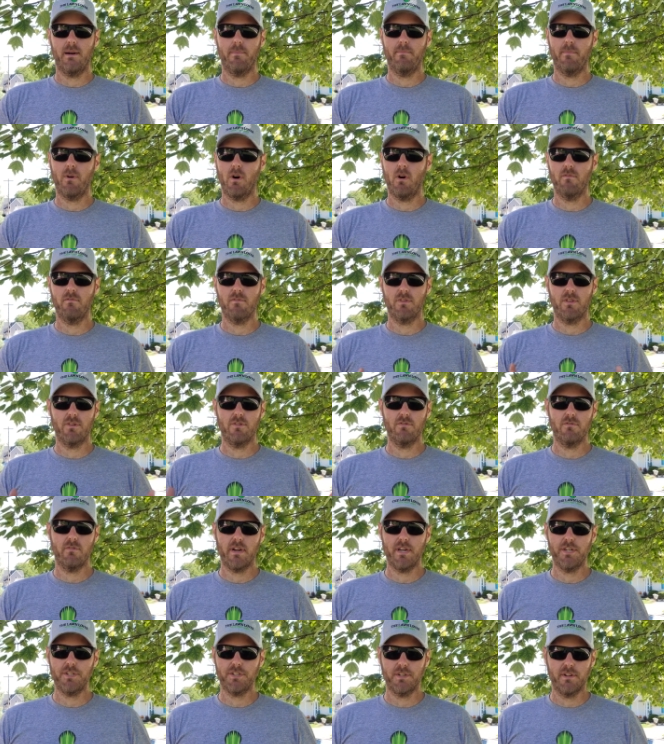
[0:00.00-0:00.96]
over the
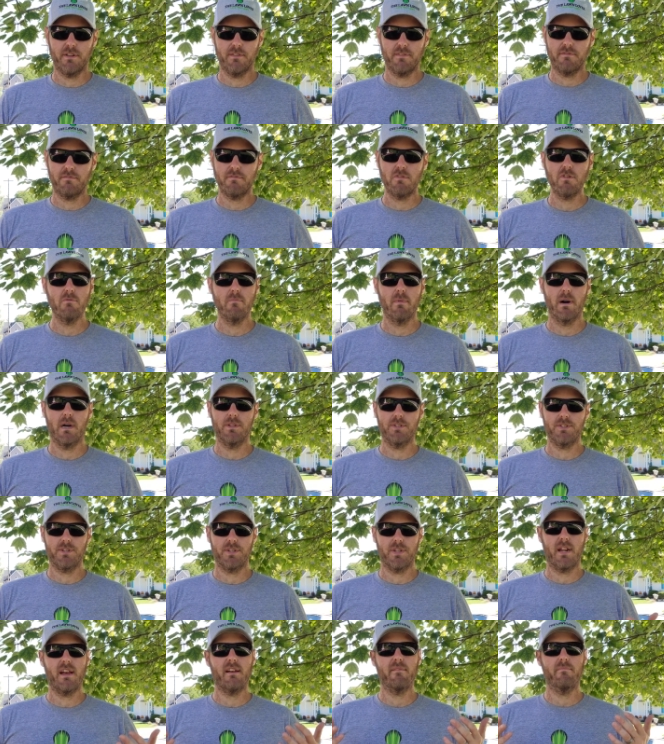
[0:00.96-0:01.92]
duration of the few months
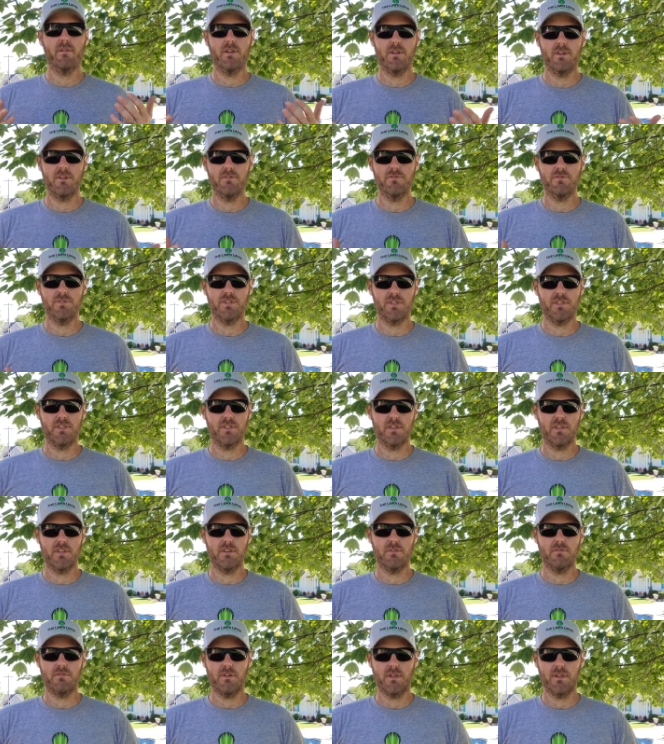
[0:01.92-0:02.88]
that I've been using the
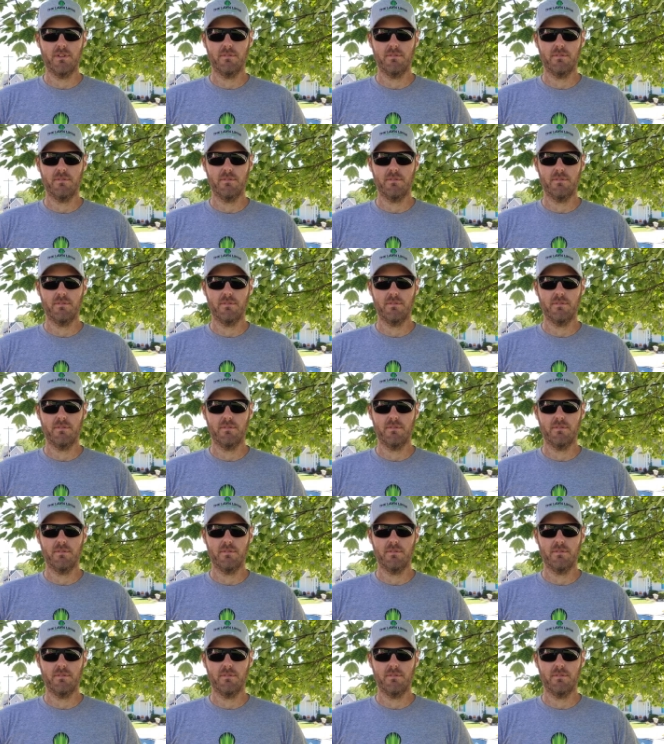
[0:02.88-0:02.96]
unit.